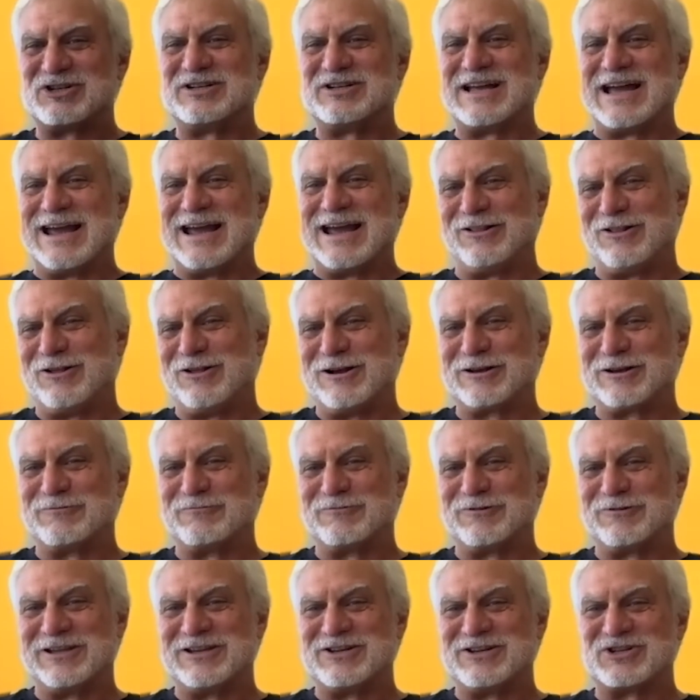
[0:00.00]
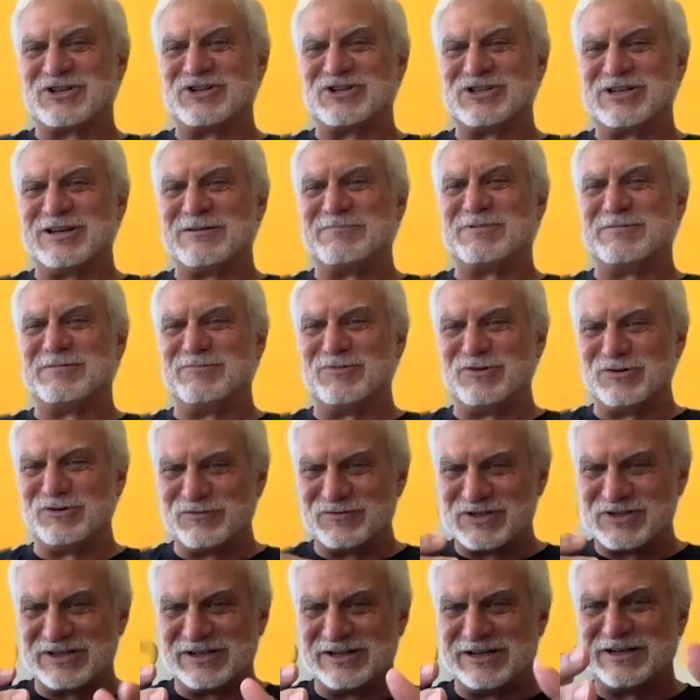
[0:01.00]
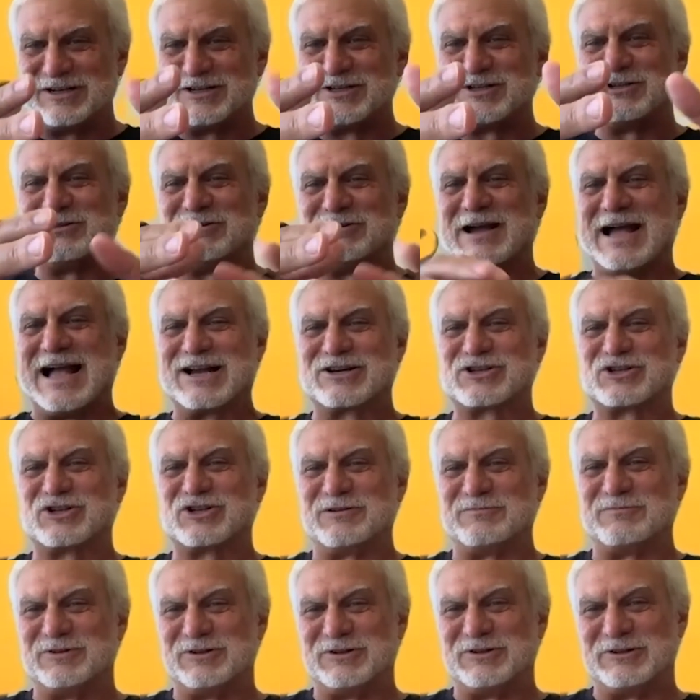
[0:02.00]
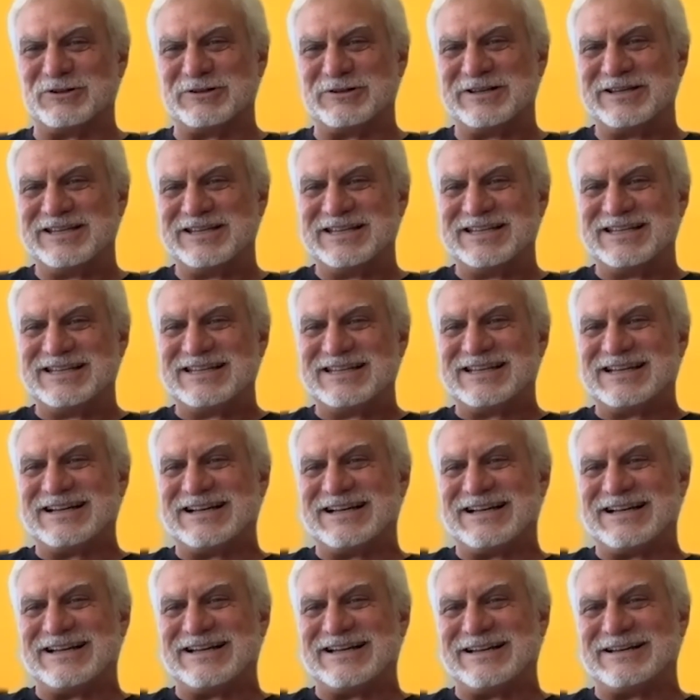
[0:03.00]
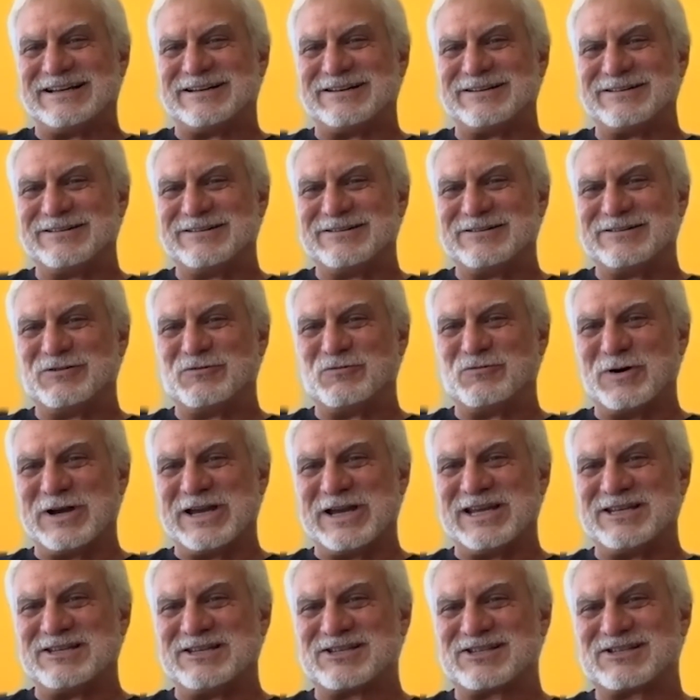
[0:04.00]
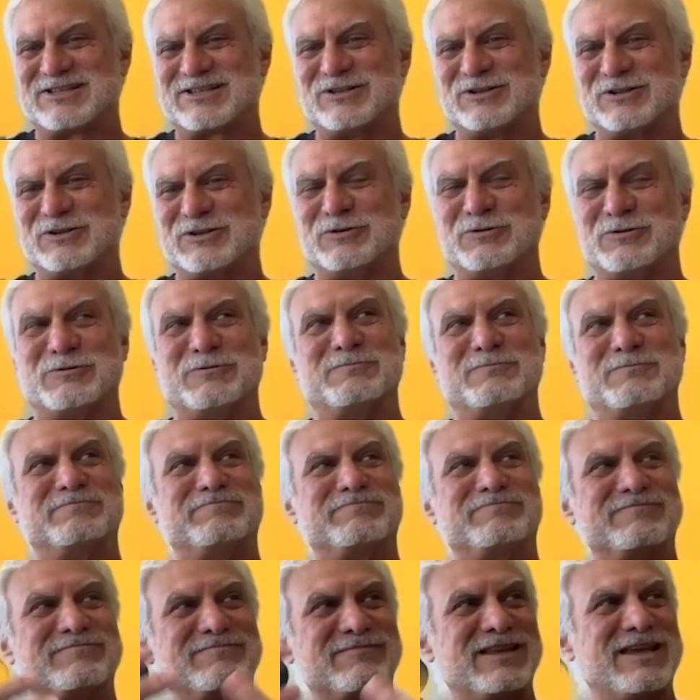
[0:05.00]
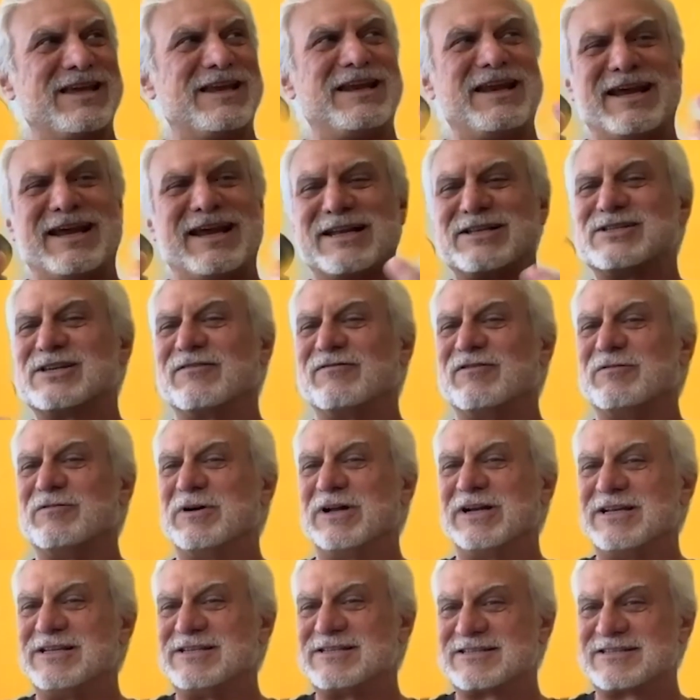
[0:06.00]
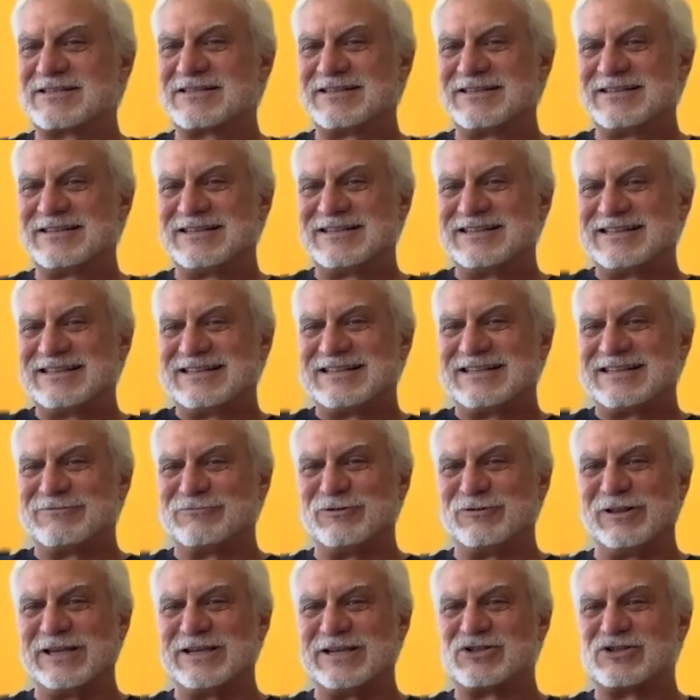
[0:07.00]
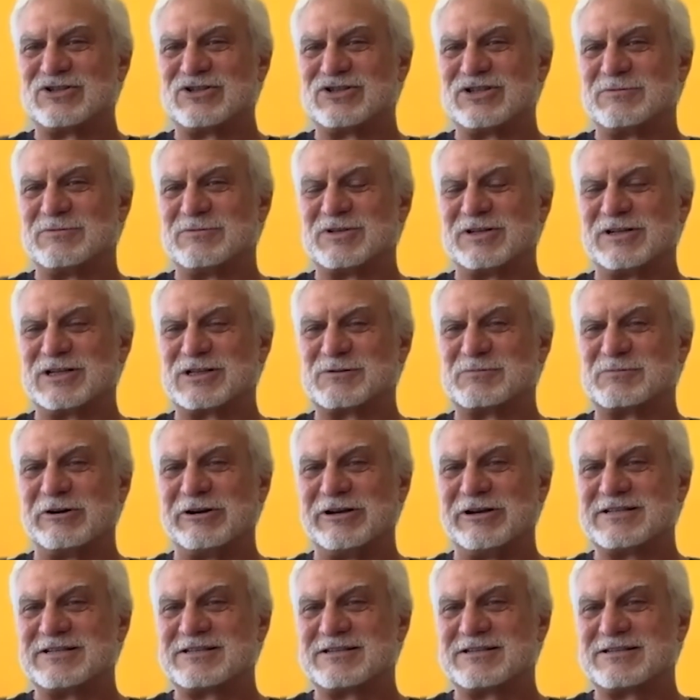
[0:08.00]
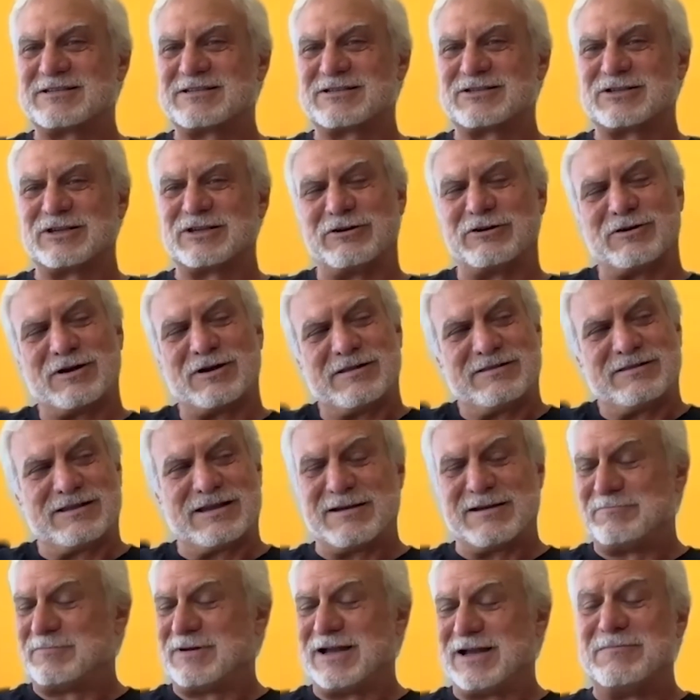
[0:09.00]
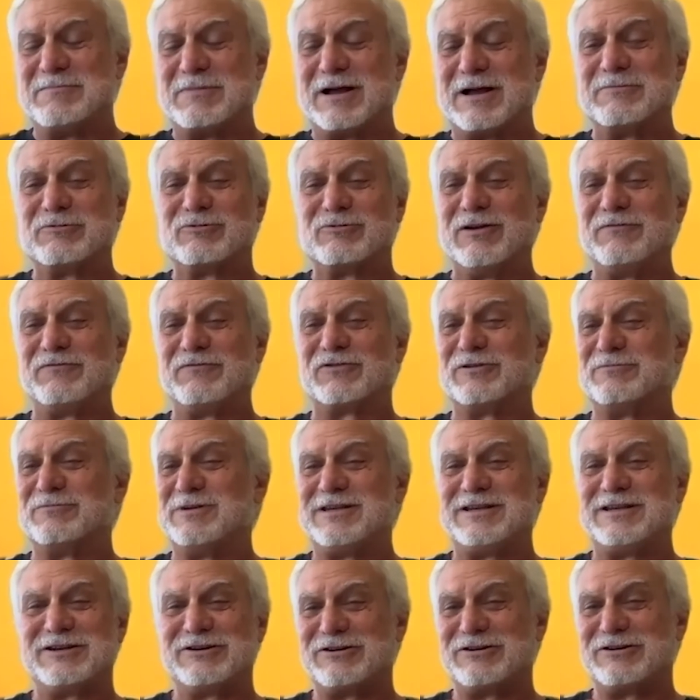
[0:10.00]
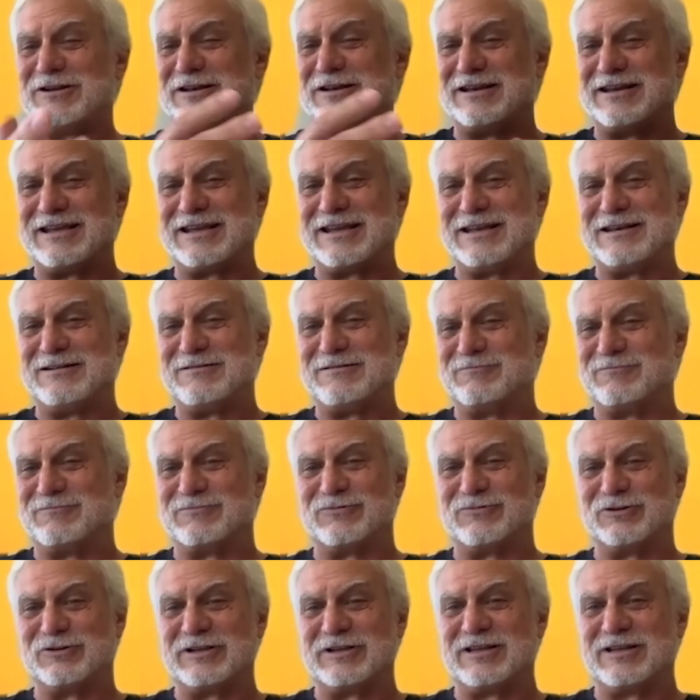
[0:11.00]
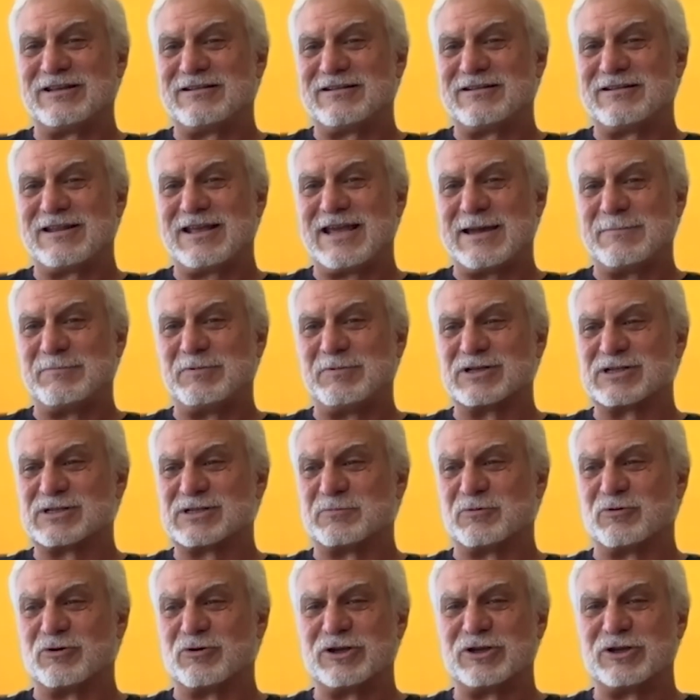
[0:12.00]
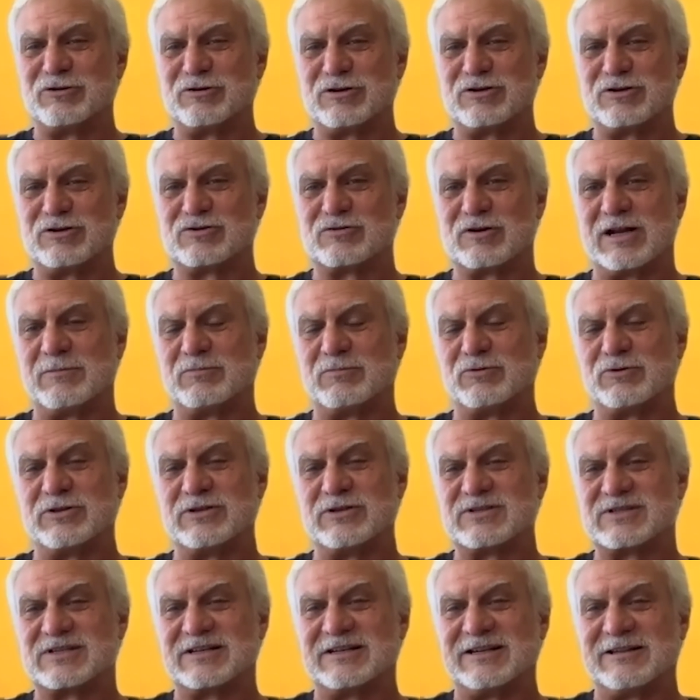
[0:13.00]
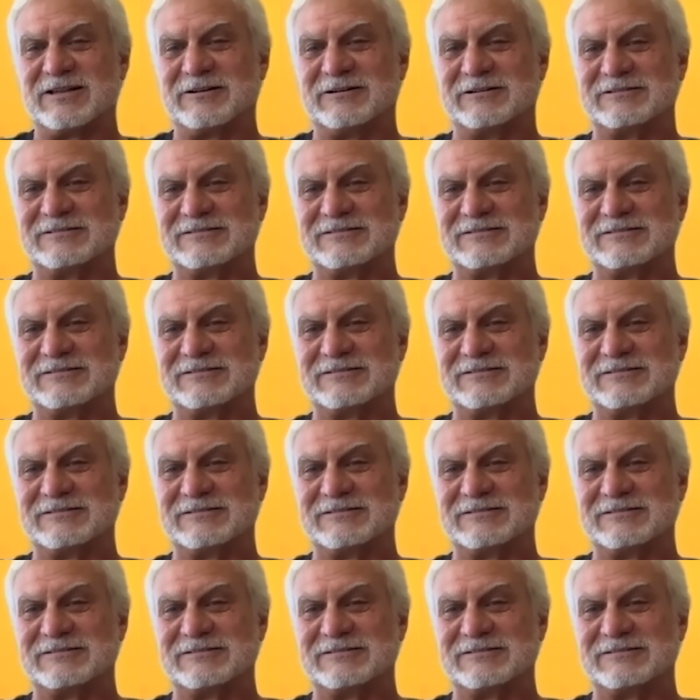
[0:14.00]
dialogue, and relationship and moves it into actionable ways to enhance everybody's relationships and experiences. So I'm grateful to be here and really happy to support you and try and pull this together.